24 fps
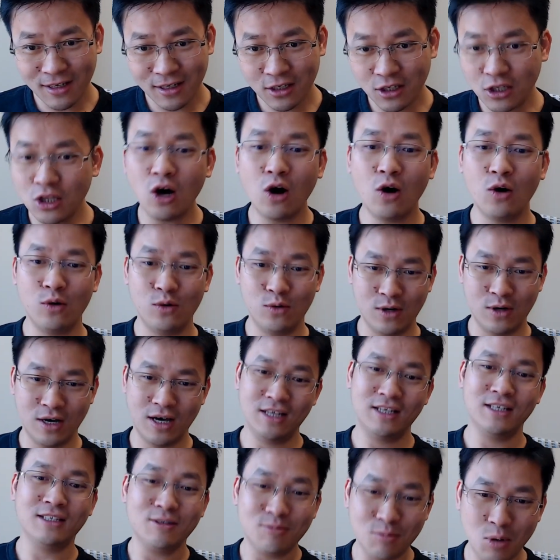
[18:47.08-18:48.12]
No,
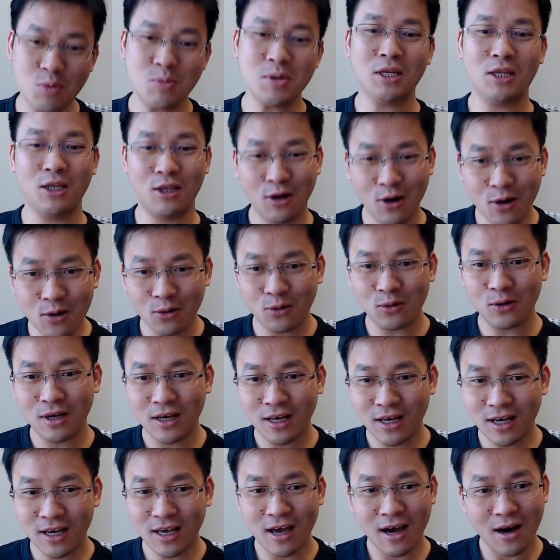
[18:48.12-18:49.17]
at this moment, no.
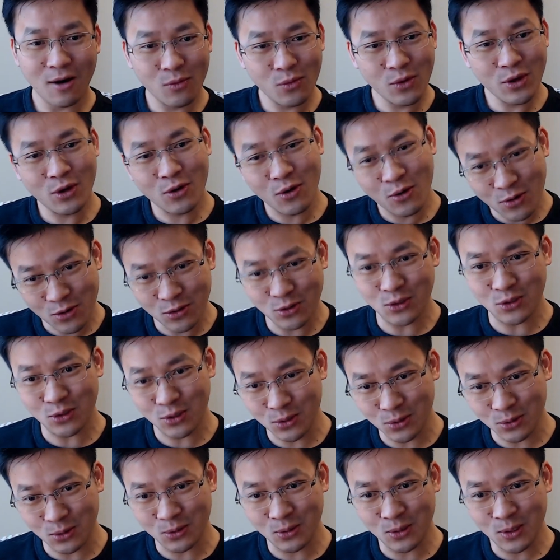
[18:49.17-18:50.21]
And are we going
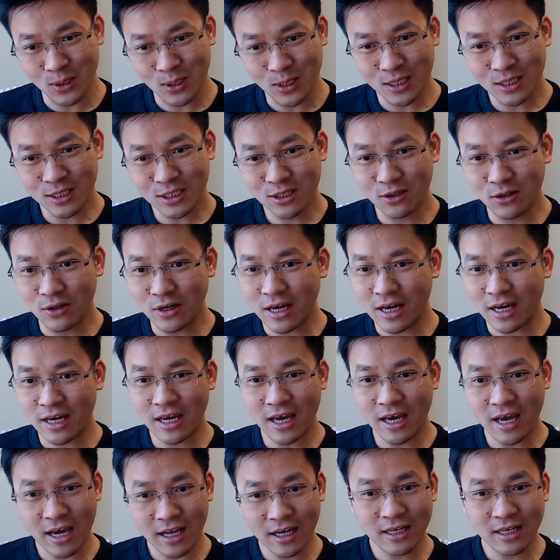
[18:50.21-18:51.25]
to? So,
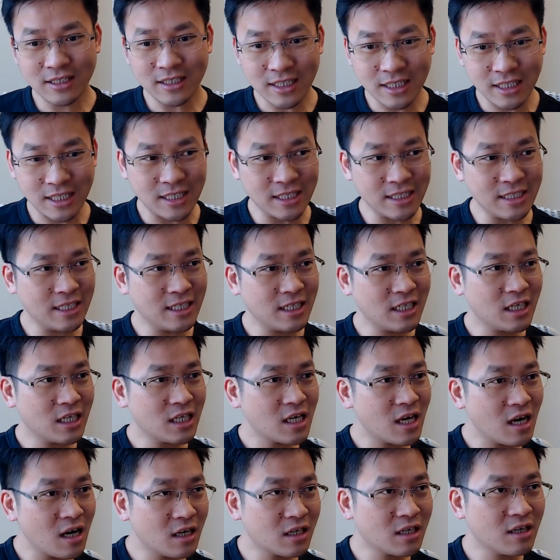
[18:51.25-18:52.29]
and at that time, a
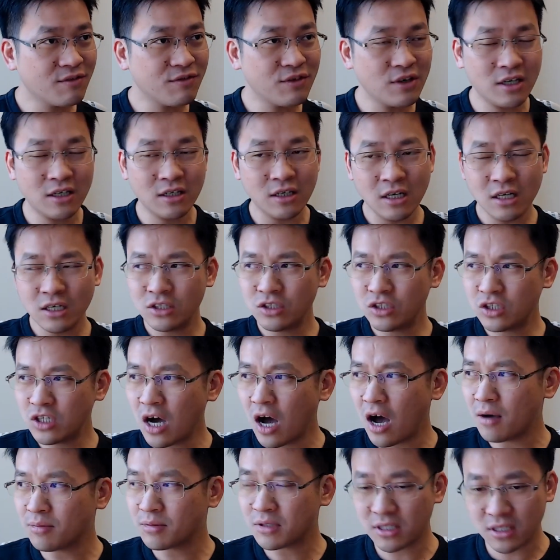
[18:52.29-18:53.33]
lot of
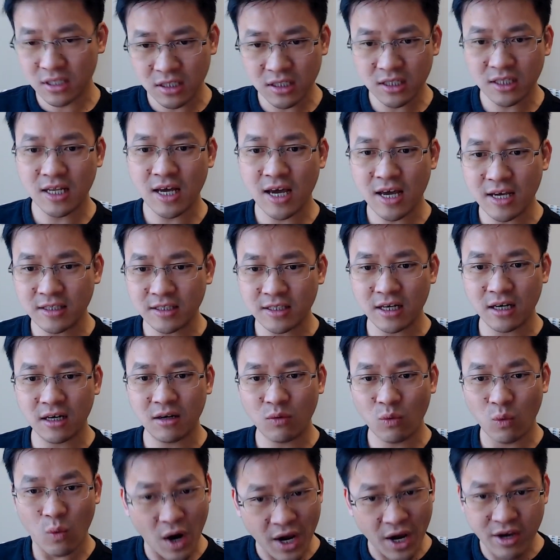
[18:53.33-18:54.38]
jobs, today's
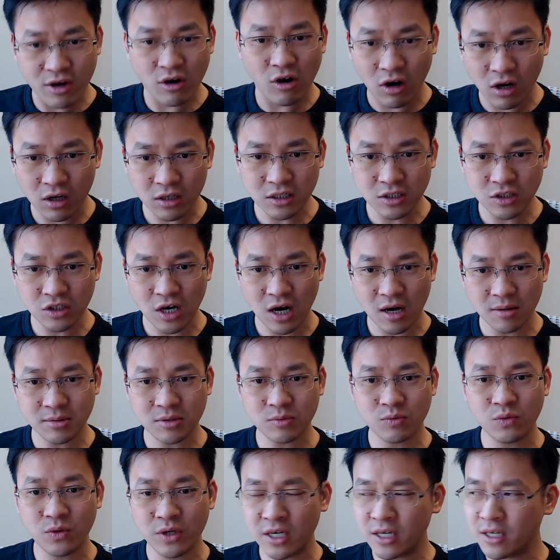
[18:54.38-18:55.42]
white collar jobs
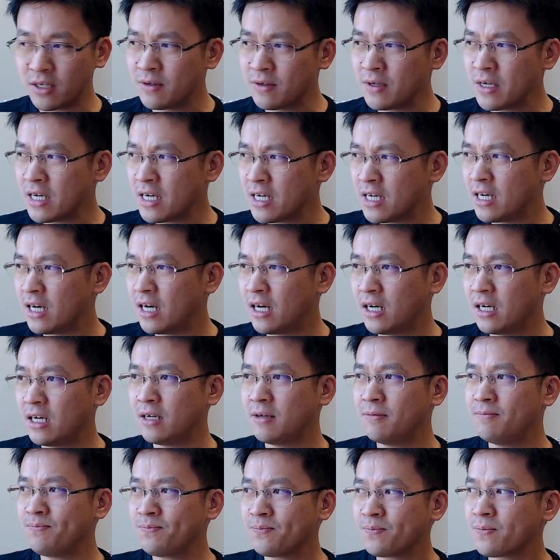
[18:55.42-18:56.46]
will
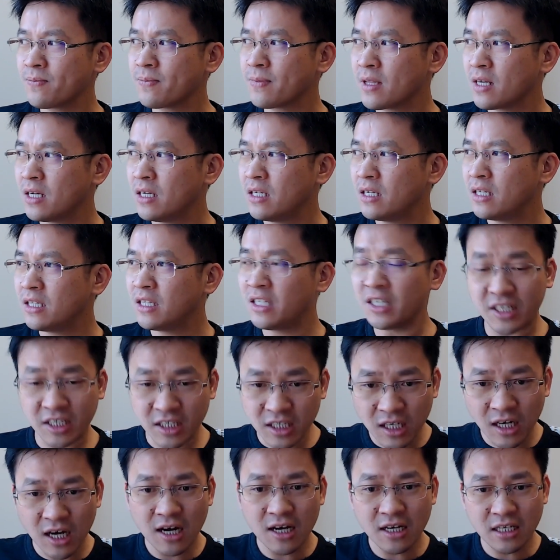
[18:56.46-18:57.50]
uh,
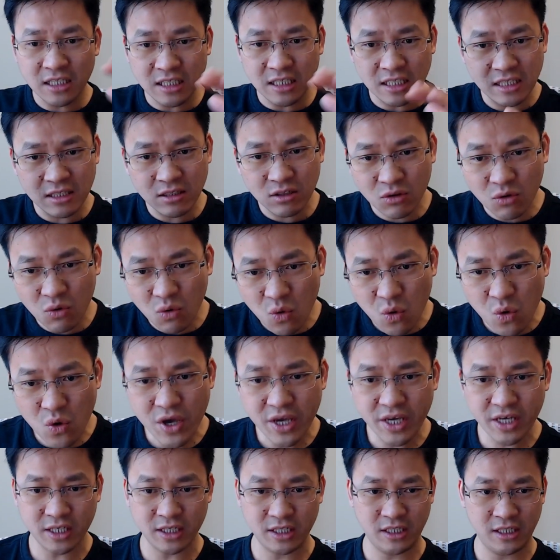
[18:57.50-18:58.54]
declines
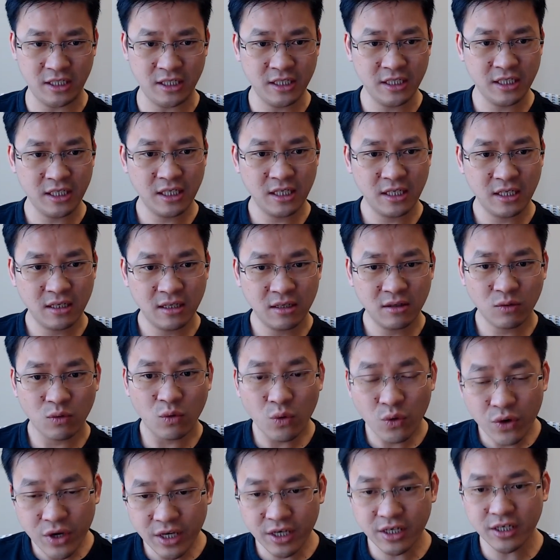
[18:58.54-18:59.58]
quicker
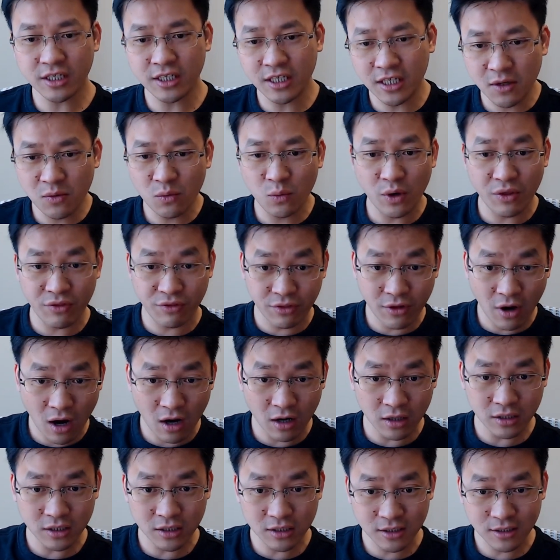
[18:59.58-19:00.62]
than we
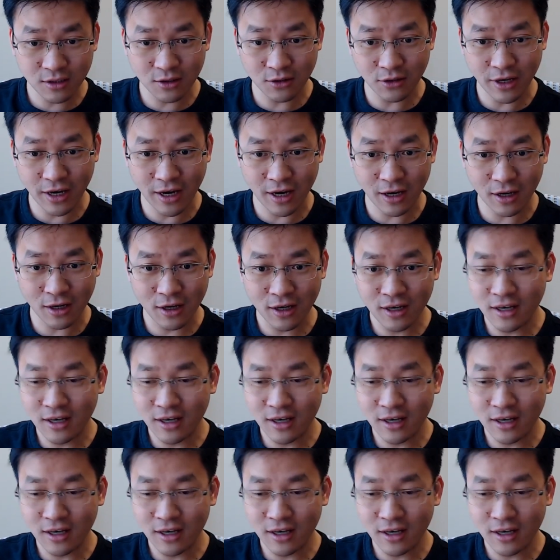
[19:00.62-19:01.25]
thought. Okay.